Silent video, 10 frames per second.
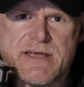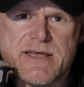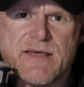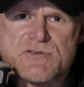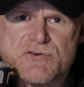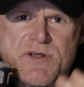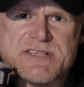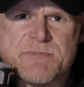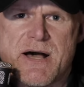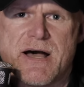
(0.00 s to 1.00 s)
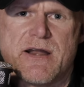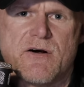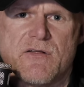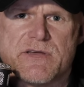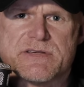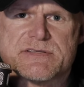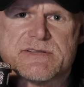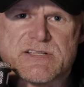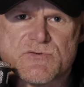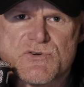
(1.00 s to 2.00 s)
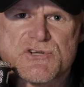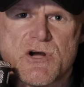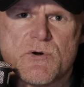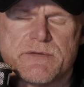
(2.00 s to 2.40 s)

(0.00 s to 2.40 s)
There's a reason behind all this. That's what they're showing.